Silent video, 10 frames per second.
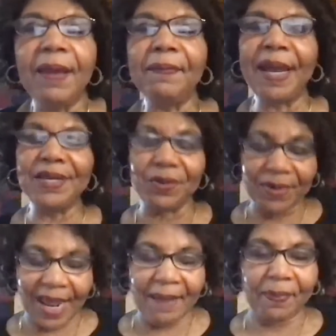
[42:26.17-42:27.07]
My new
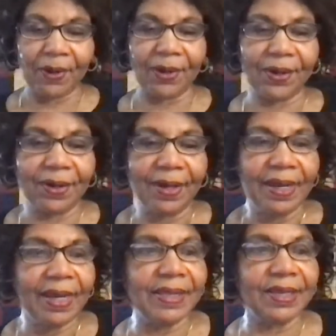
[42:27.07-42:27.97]
neighbor
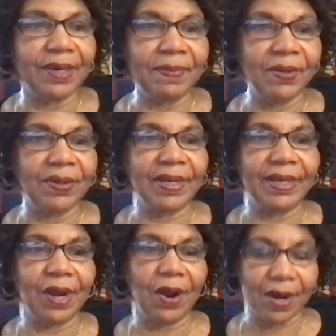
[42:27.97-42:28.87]
in the community
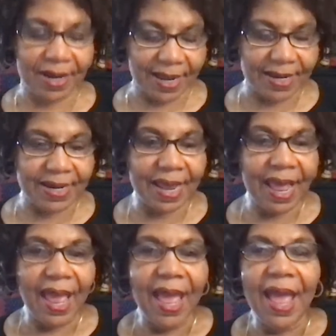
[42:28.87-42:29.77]
garden
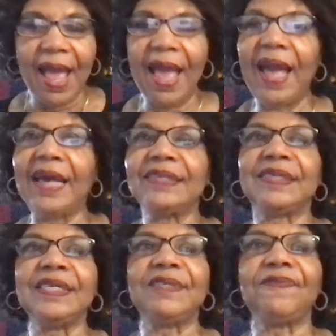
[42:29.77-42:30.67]
has
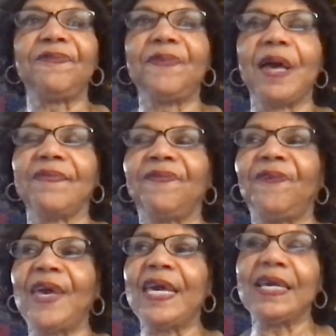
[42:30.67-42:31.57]
these
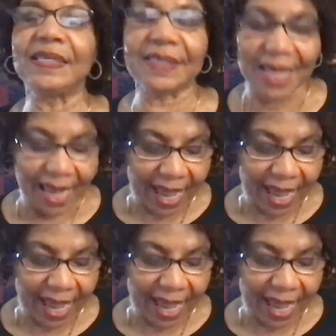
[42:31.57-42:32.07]
figs.